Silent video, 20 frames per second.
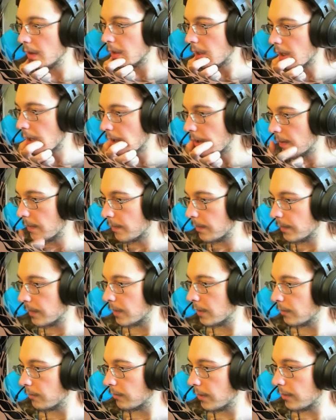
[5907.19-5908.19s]
Um,
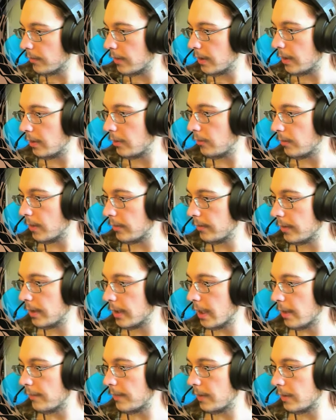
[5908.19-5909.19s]
where will where
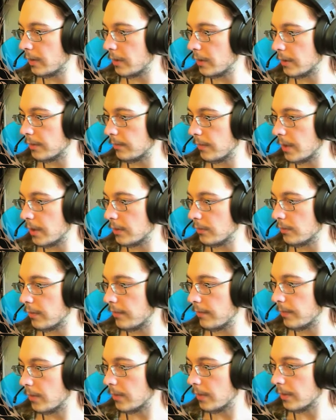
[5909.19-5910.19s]
get villagers and why is
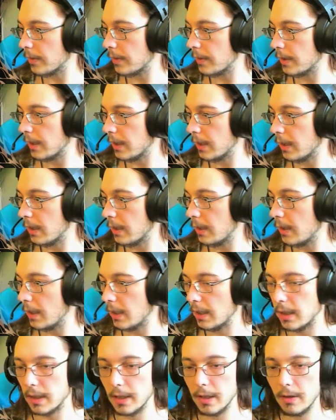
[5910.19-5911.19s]
roof important? They can they
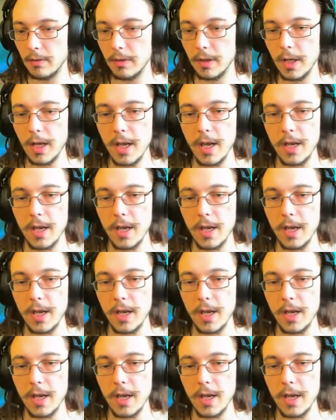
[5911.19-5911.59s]
can get out.